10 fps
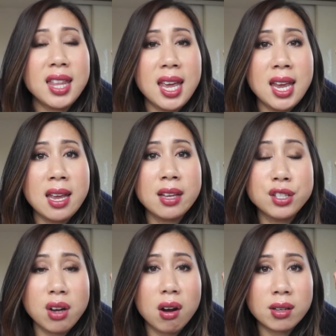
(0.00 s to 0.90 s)
the
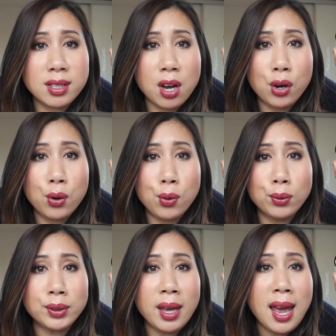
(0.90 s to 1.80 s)
dark
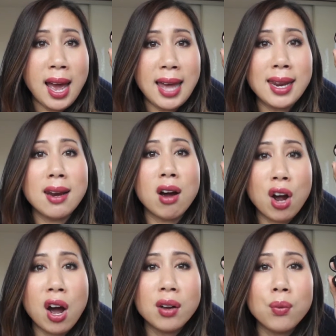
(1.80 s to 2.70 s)
circles, and then I
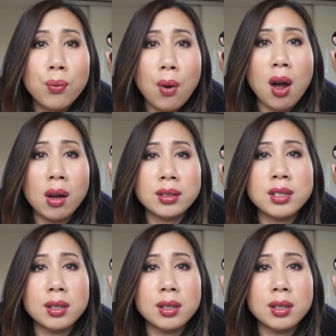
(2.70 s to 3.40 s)
kind of work